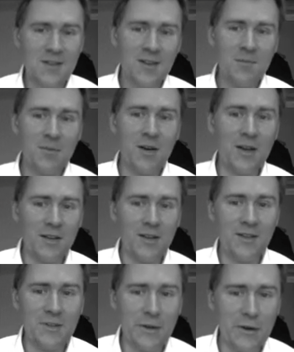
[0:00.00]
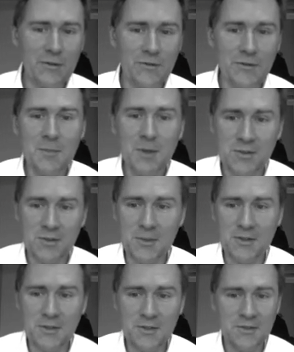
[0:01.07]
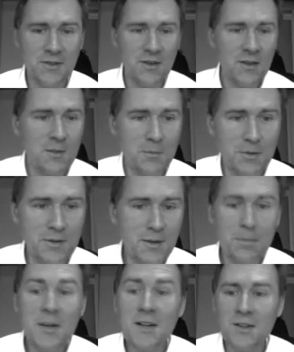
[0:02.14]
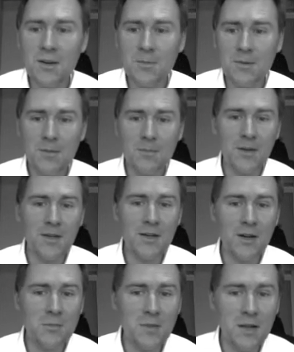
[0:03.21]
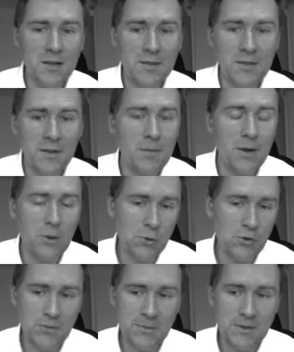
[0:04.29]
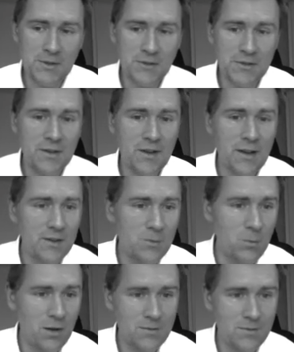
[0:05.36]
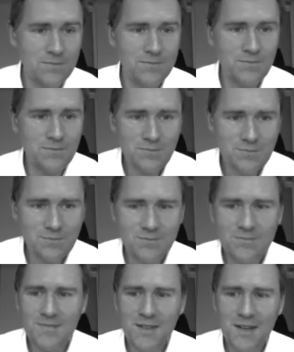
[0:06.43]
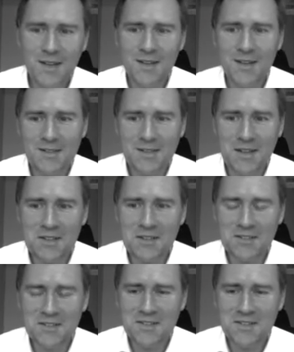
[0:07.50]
by young female speakers, but then picked up by young males and by older speakers as well. A second